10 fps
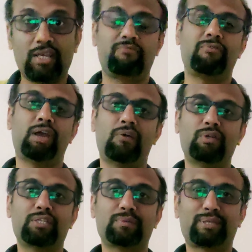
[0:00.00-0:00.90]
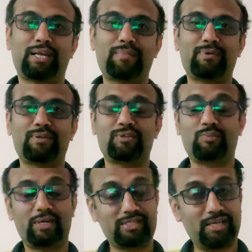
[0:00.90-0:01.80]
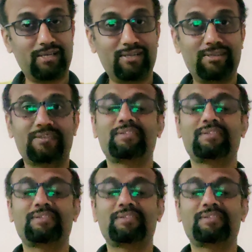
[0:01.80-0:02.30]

If you haven't subscribed to my channel,